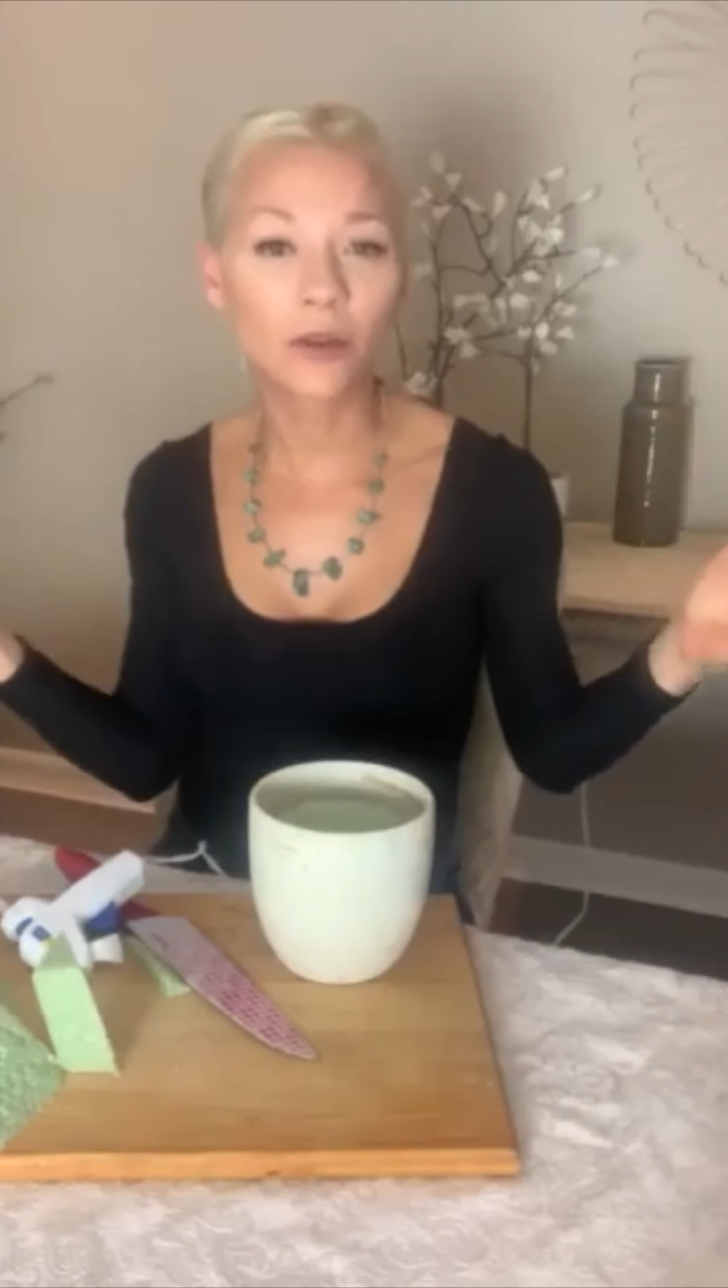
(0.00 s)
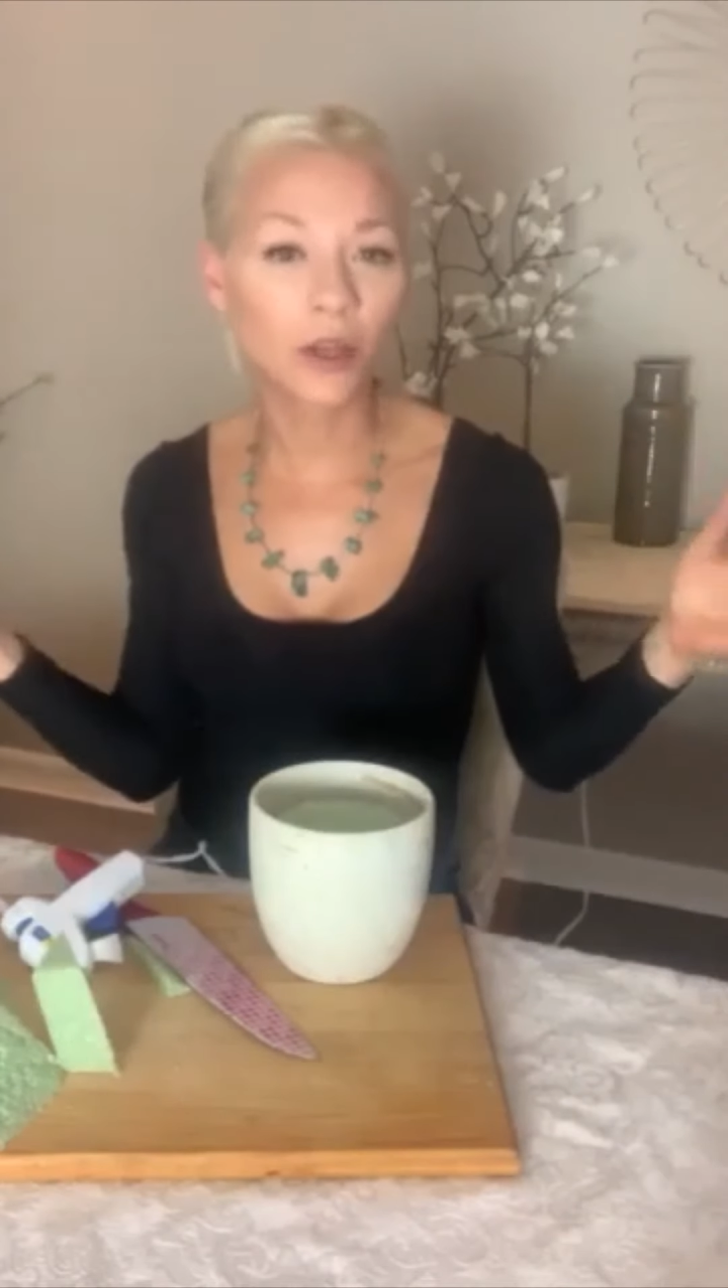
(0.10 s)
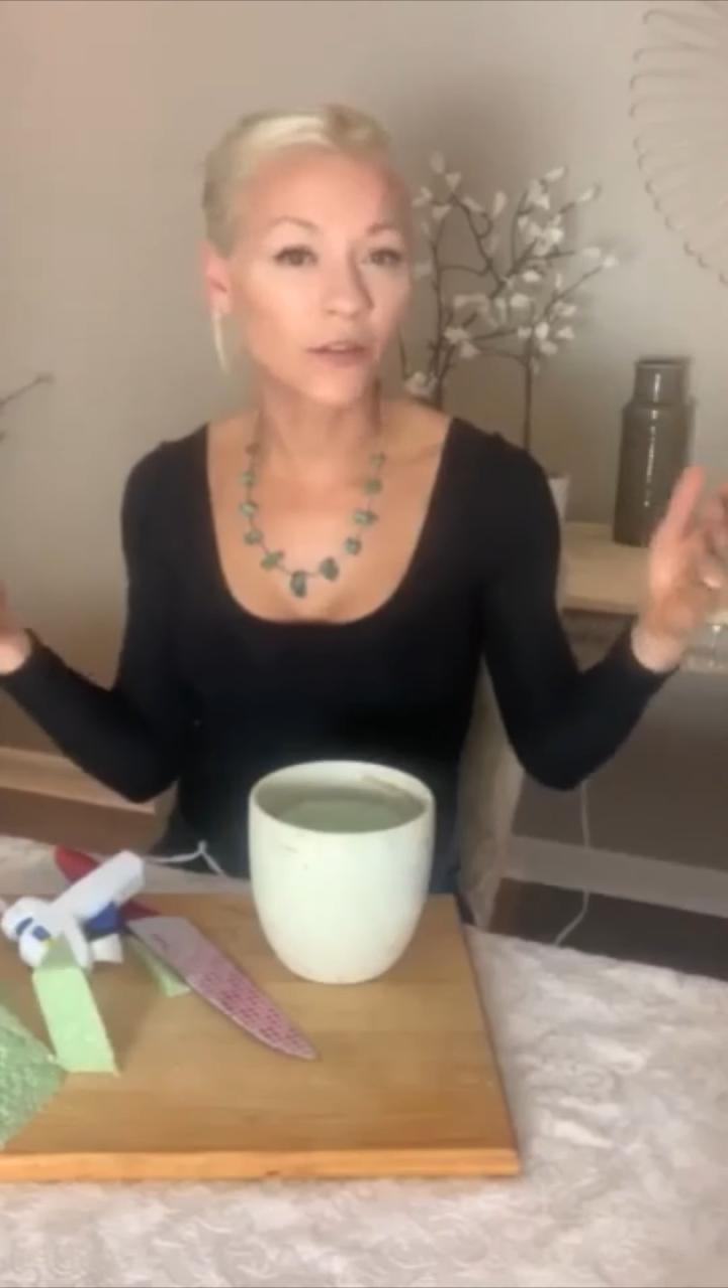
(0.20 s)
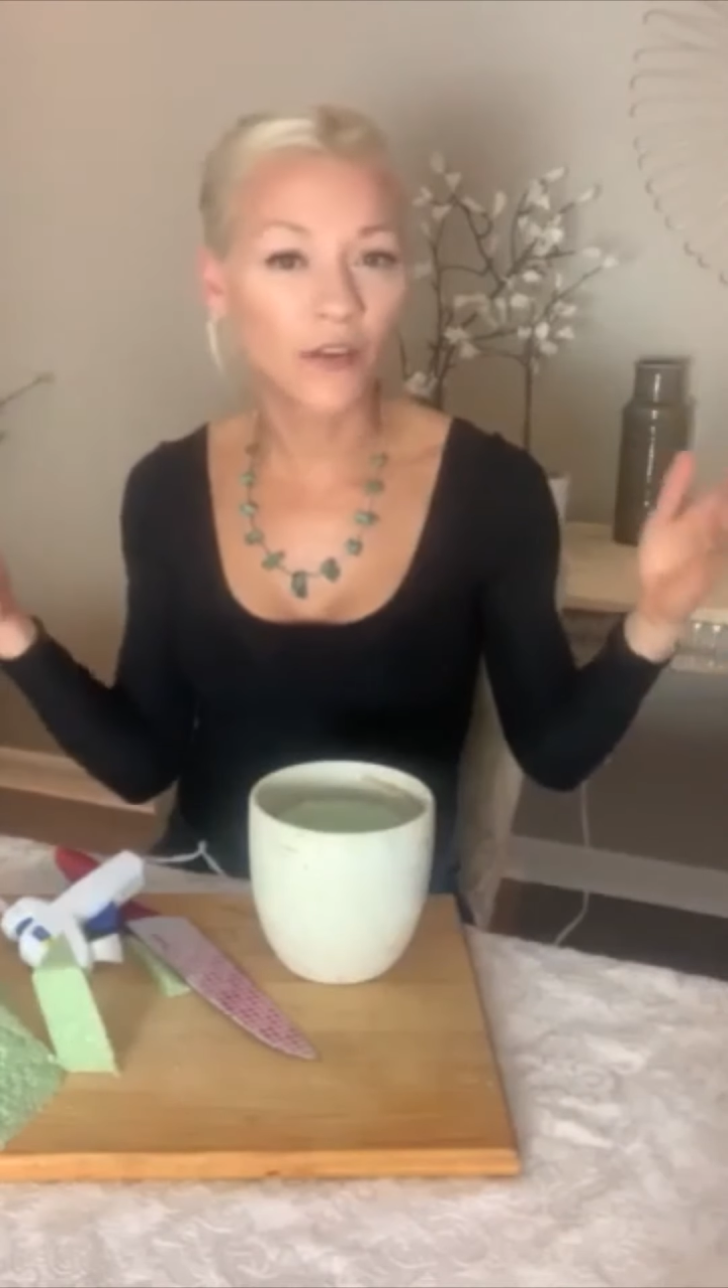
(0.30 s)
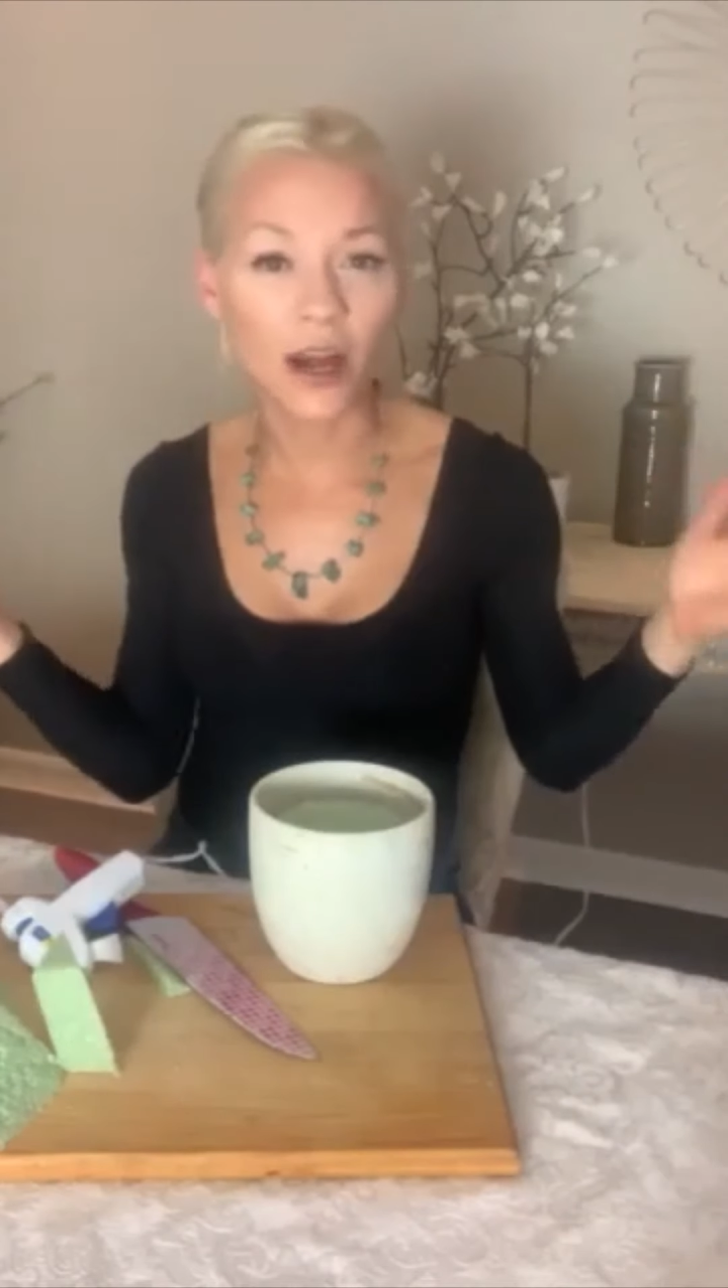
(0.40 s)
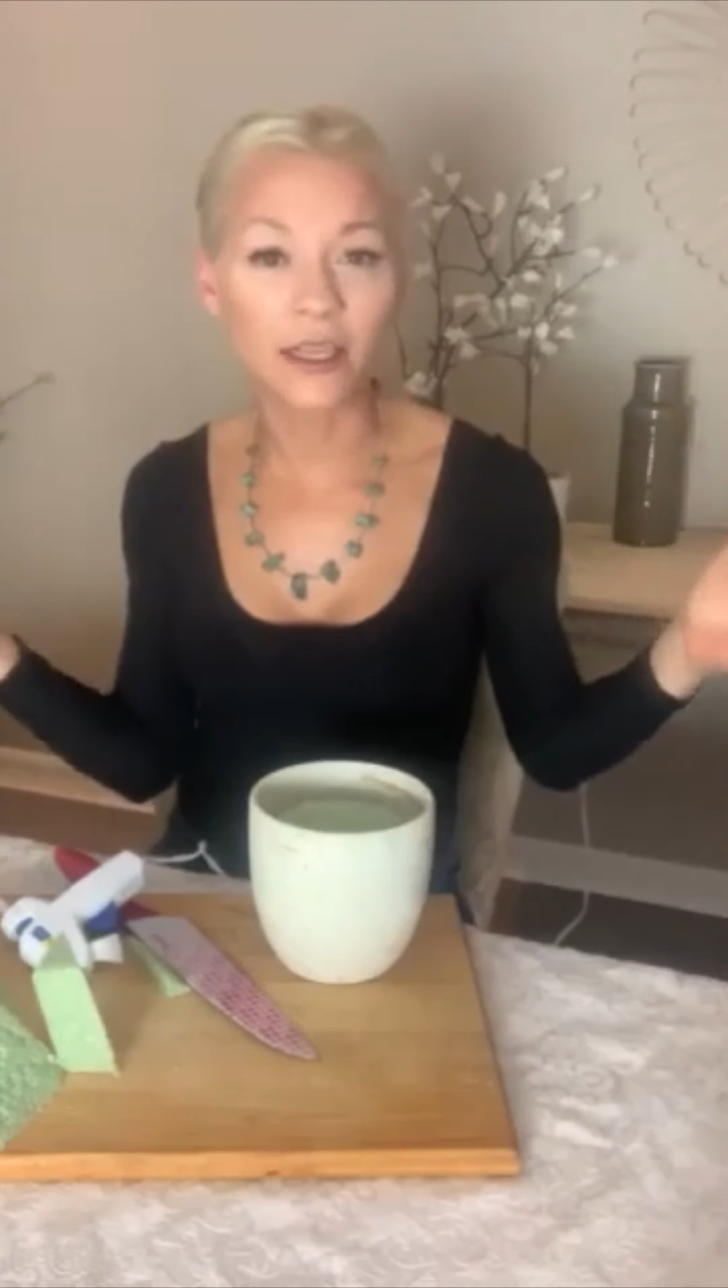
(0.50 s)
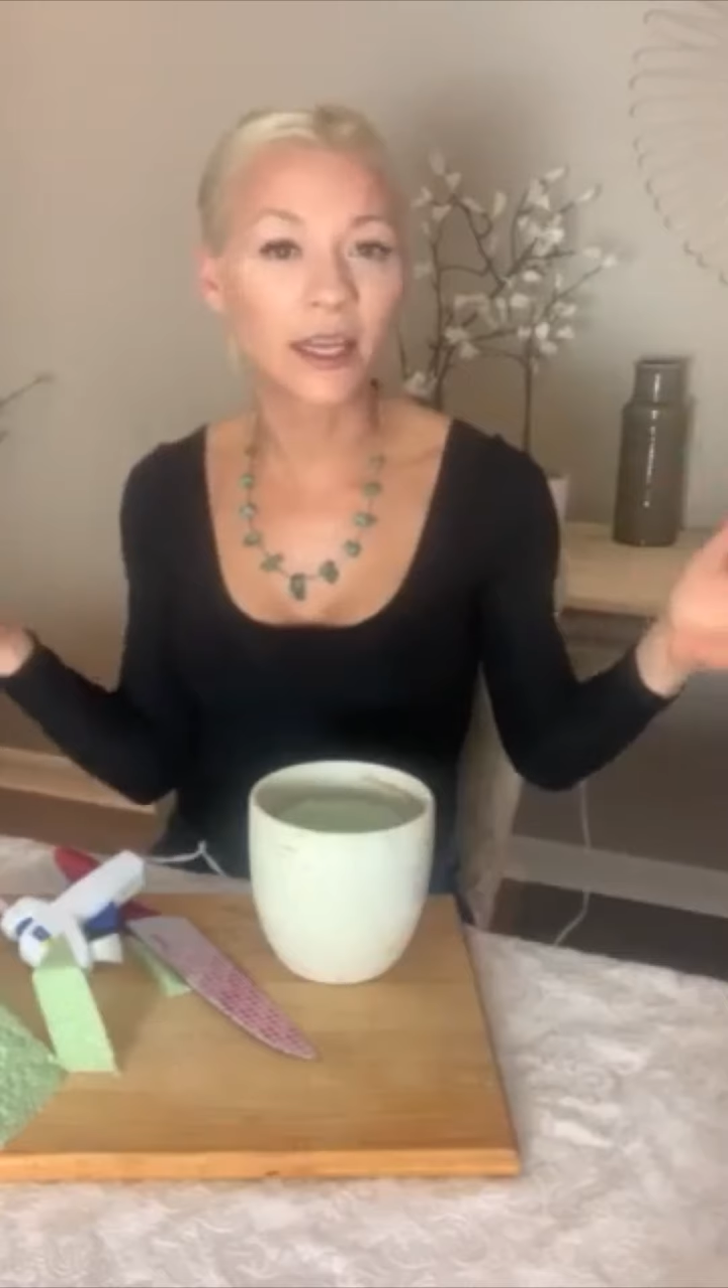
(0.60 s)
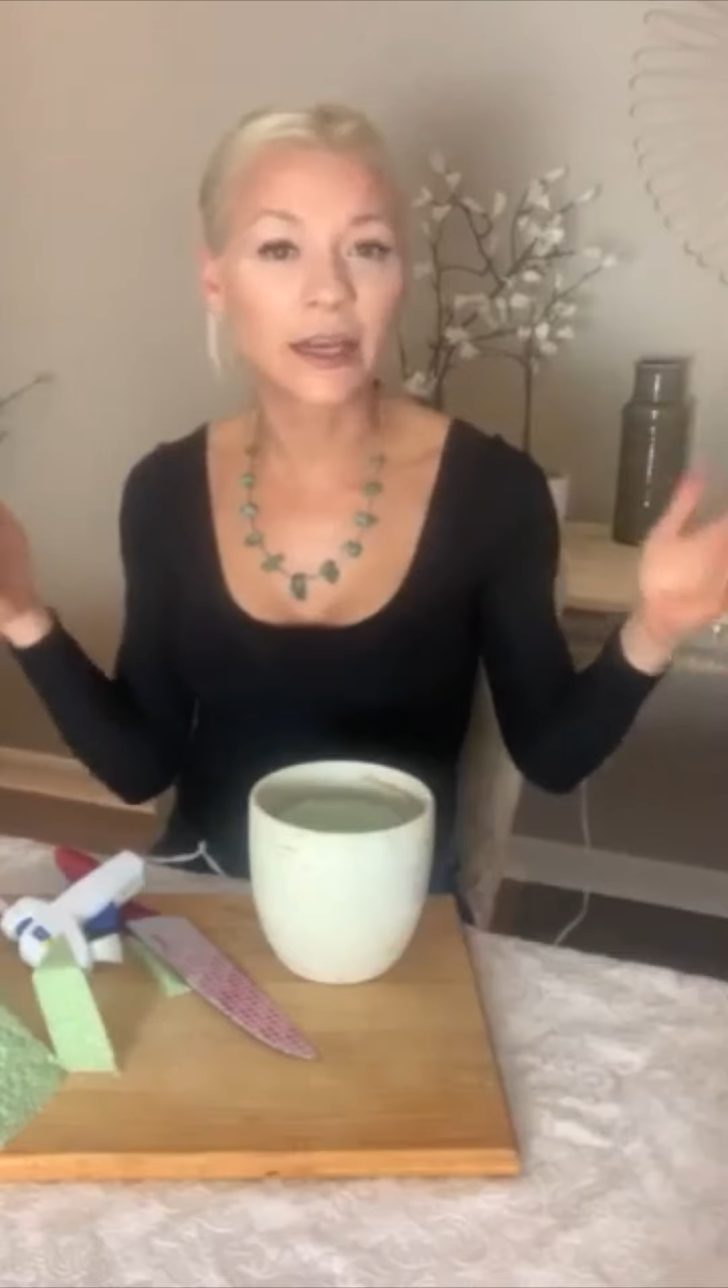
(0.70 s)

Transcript: you could find